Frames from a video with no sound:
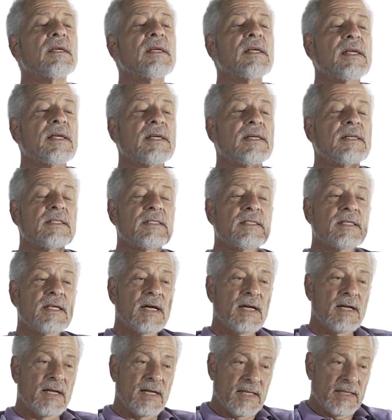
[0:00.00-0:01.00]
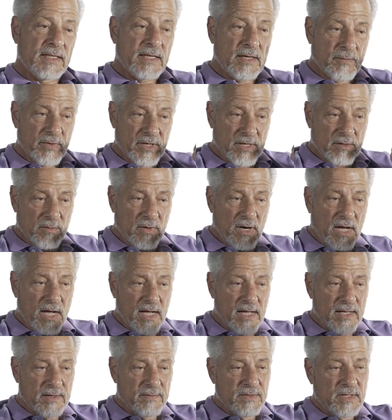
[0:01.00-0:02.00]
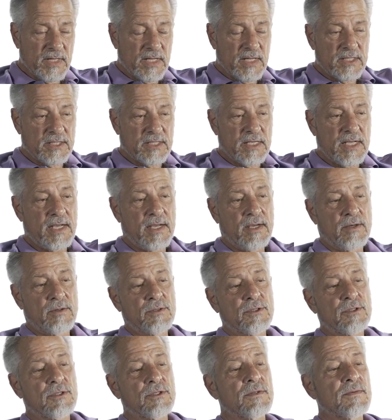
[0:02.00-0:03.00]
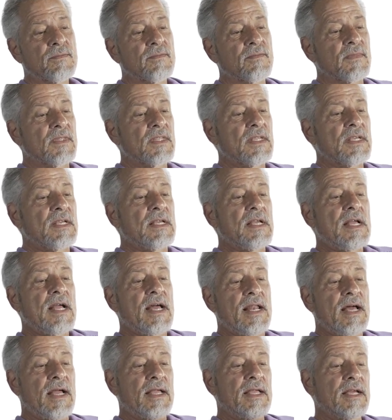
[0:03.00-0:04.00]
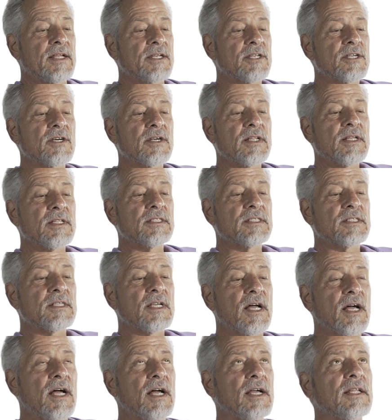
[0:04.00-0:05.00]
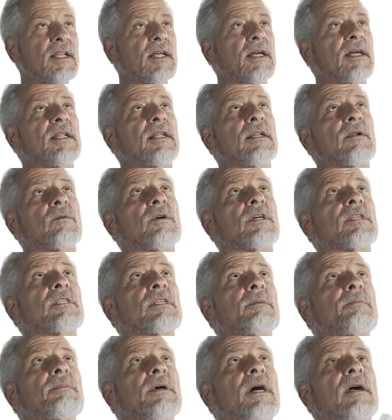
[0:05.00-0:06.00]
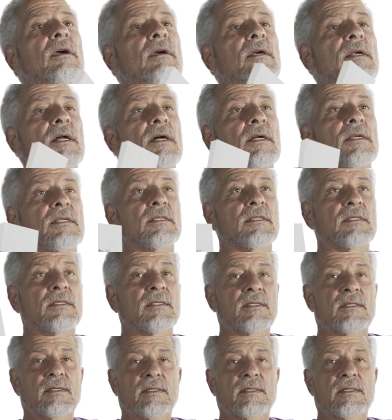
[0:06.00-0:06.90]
And then we arrived at his house, and I entered inside, and it was a paradise.